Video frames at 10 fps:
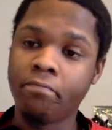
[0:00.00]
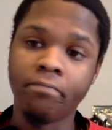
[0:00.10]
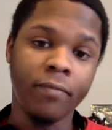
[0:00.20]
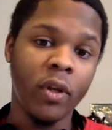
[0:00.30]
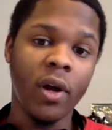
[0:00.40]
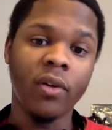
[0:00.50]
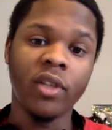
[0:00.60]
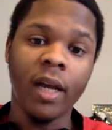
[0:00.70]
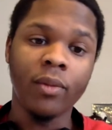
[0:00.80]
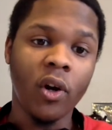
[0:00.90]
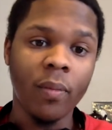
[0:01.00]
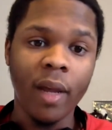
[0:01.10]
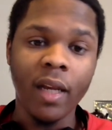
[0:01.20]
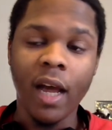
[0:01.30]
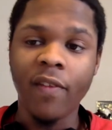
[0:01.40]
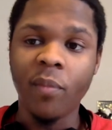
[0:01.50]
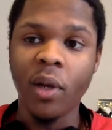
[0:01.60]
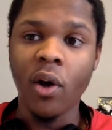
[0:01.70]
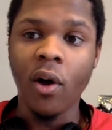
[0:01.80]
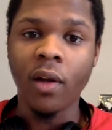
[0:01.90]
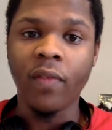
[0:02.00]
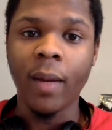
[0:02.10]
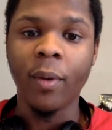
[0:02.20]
you know, James Harden may not even be a Hall of Famer